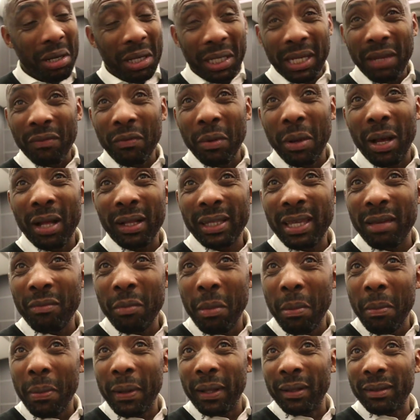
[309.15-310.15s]
I'll give him, I'll give
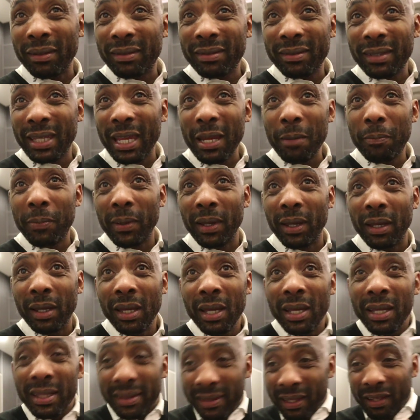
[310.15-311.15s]
him a belt, keep
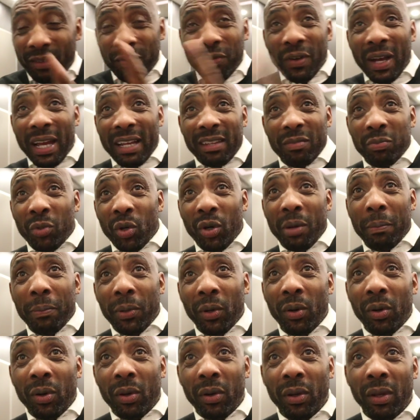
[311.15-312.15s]
it. This fight's more
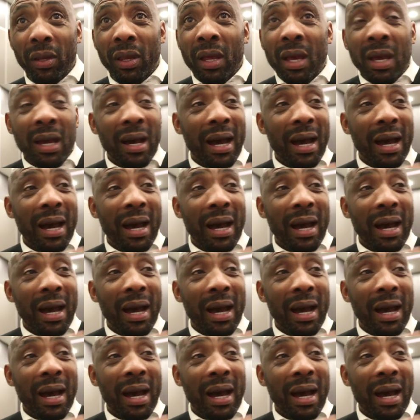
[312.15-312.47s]
important.